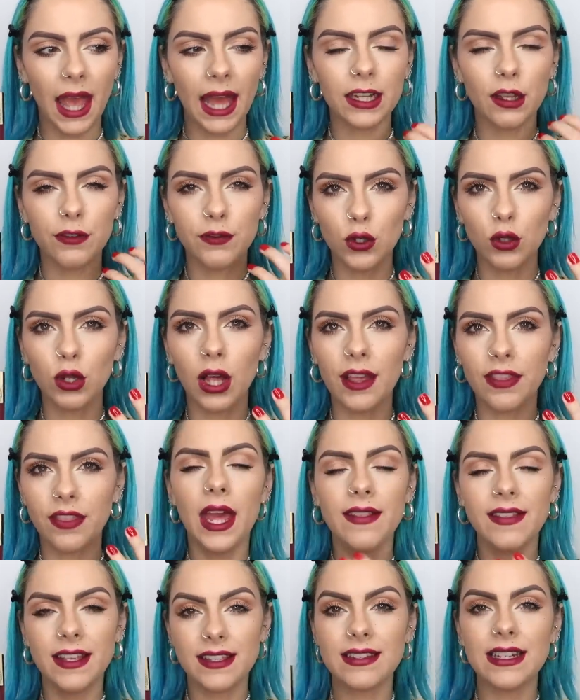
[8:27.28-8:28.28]
and I feel like
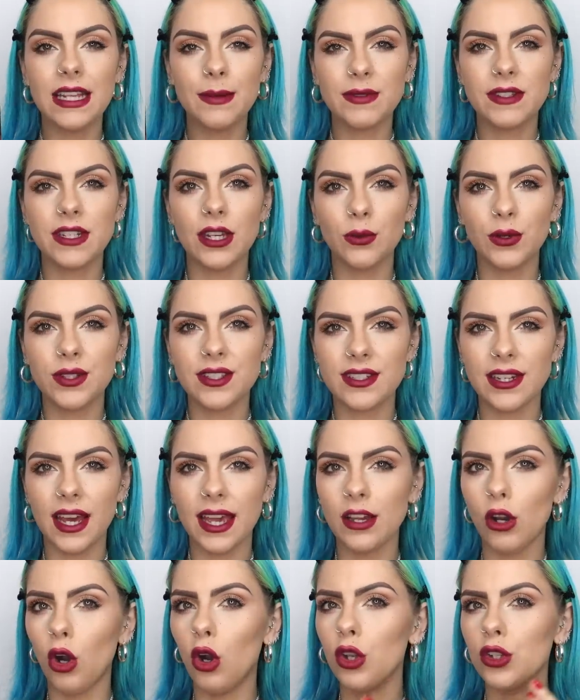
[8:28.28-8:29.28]
this lipstick would
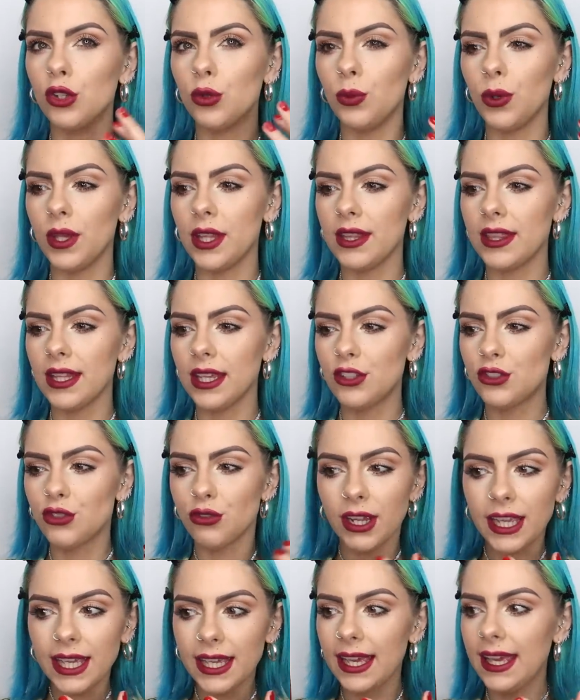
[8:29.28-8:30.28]
stay on with
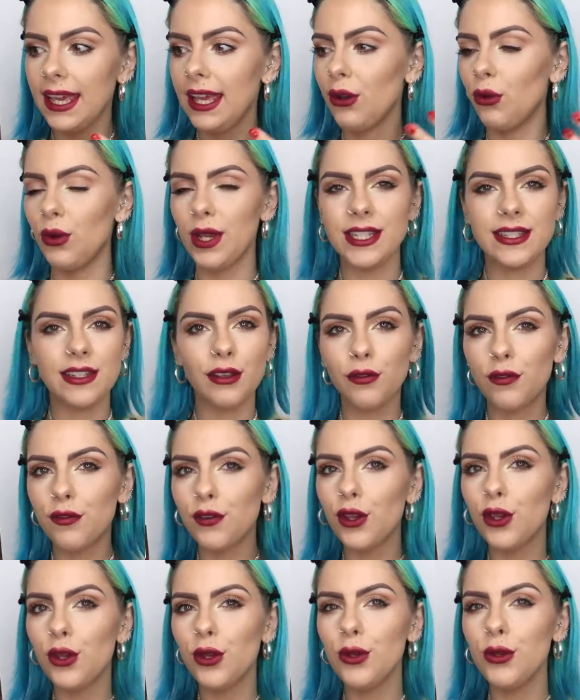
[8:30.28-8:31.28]
drinking or eating
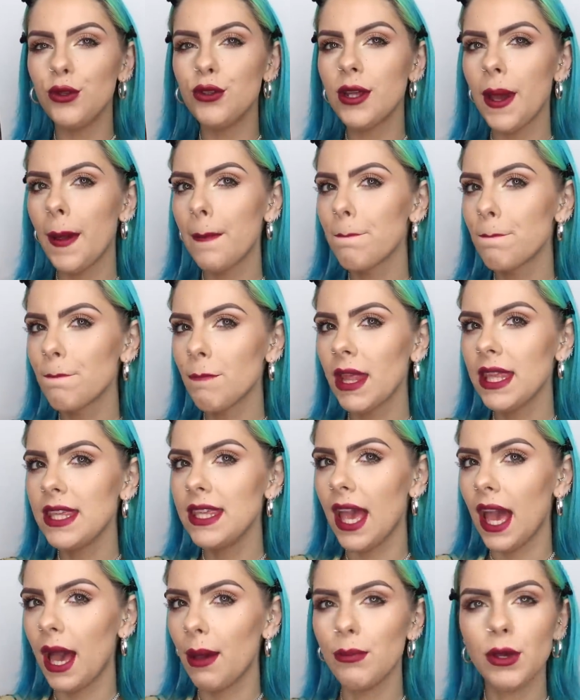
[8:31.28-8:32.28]
food
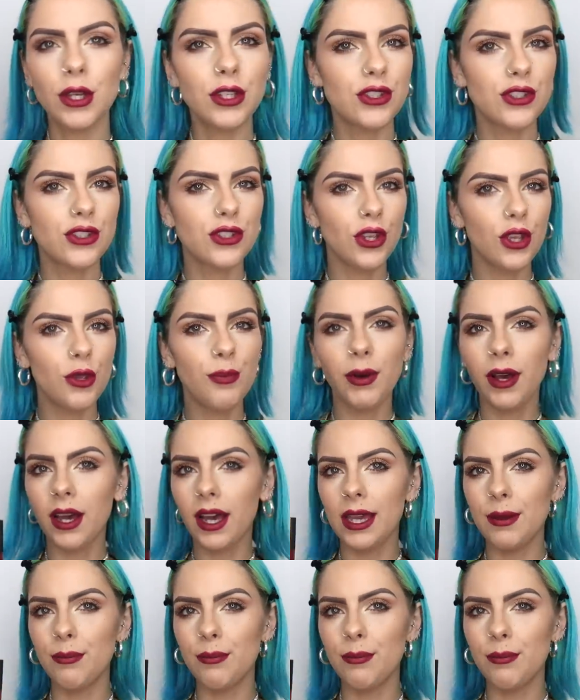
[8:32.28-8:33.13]
yeah super